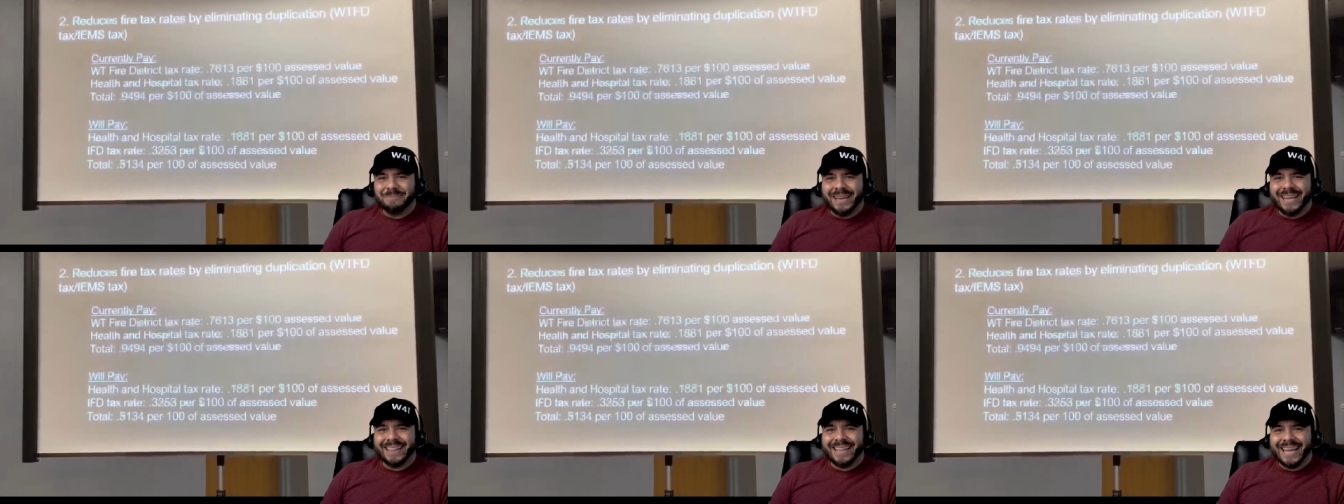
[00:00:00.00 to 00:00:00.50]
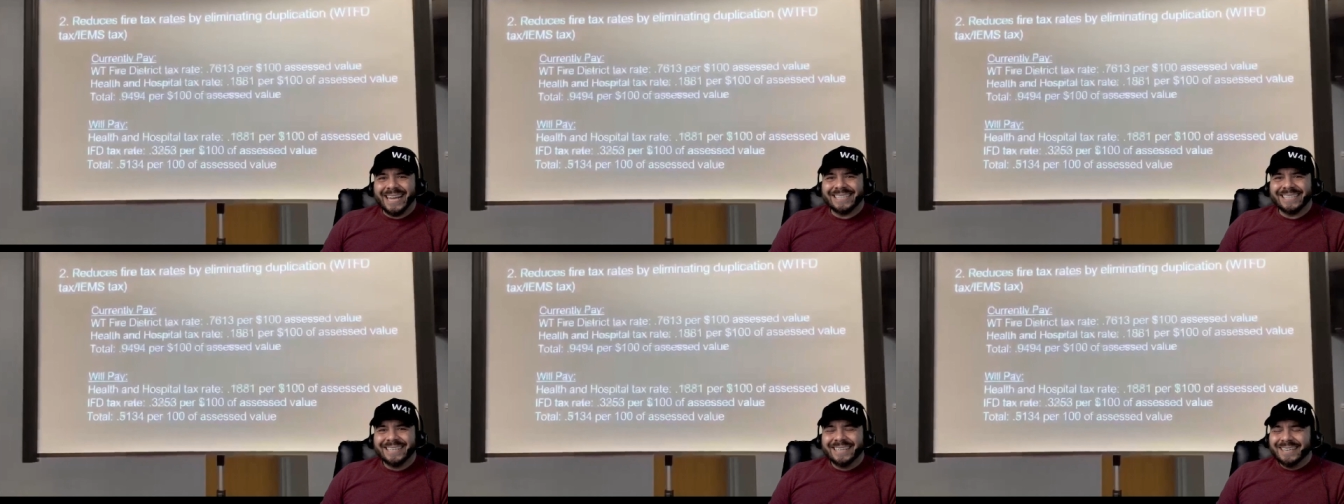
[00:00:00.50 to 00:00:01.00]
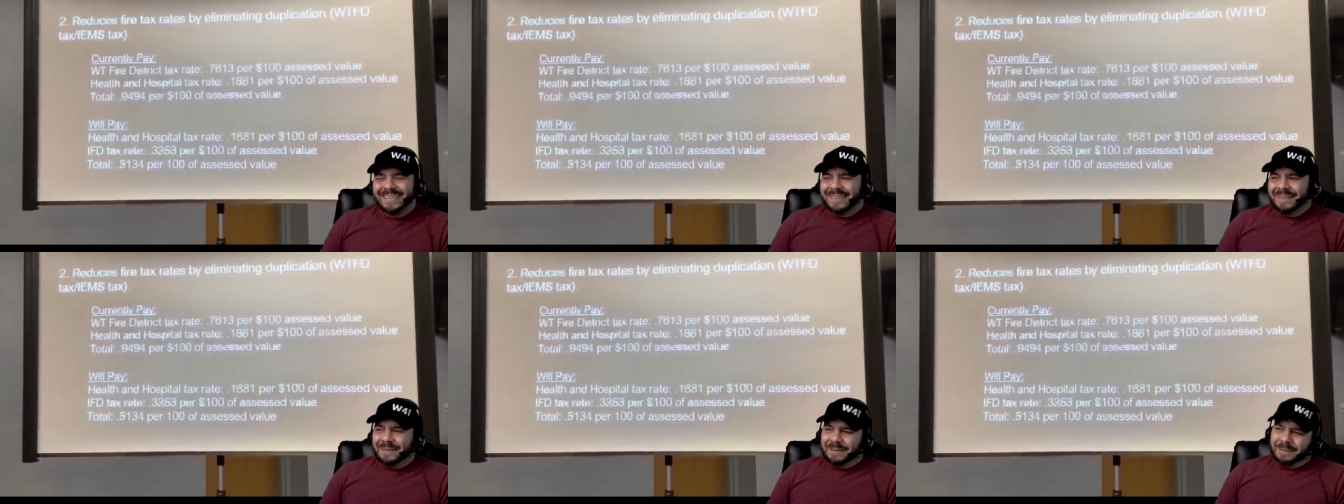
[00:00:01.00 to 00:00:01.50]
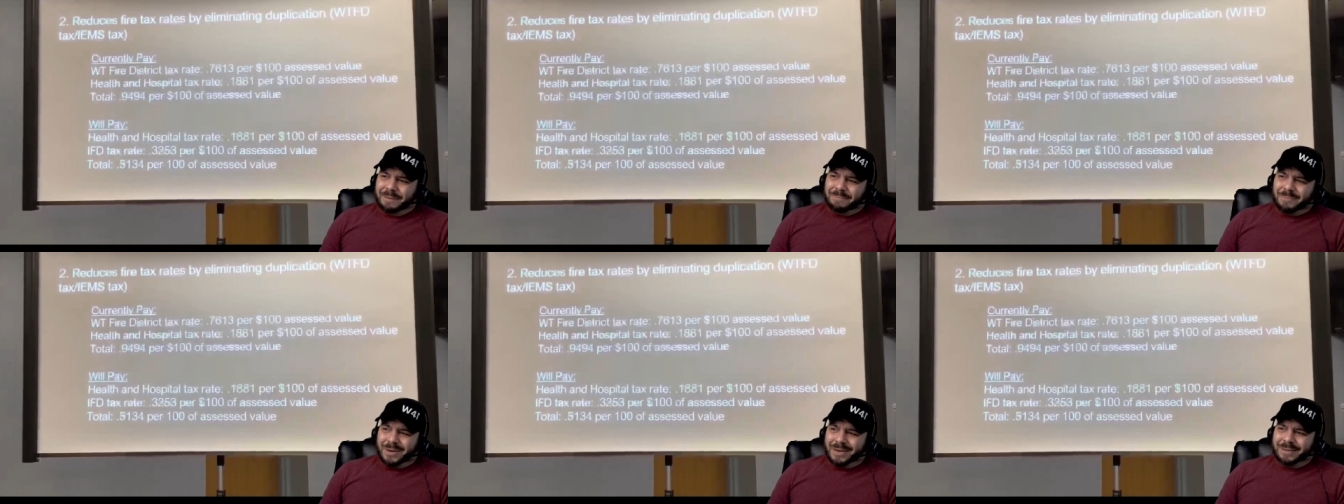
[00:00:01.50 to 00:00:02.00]
make that,
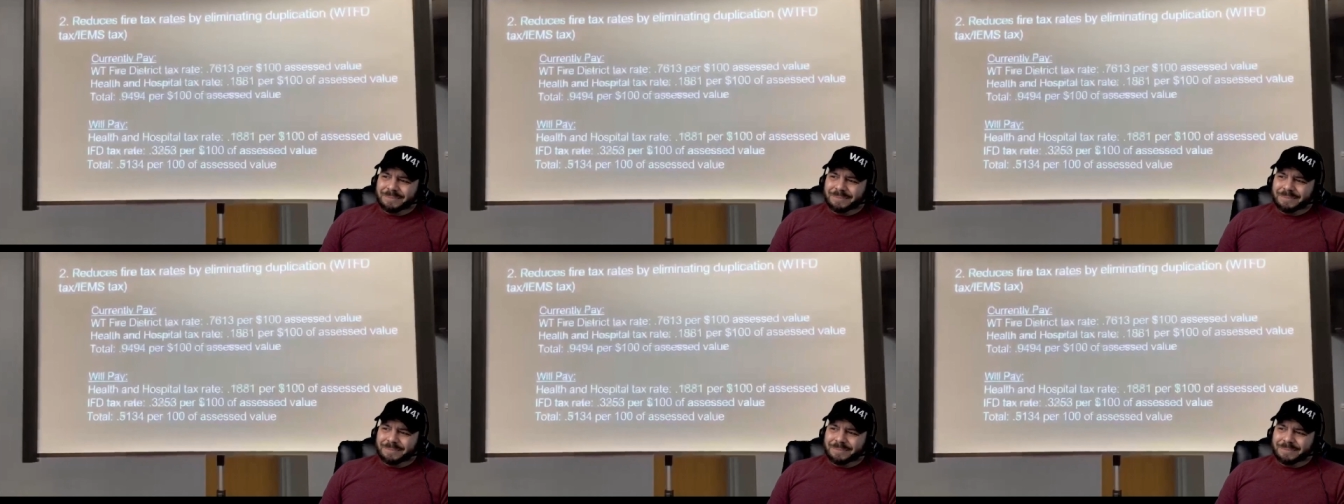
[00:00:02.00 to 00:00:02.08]
but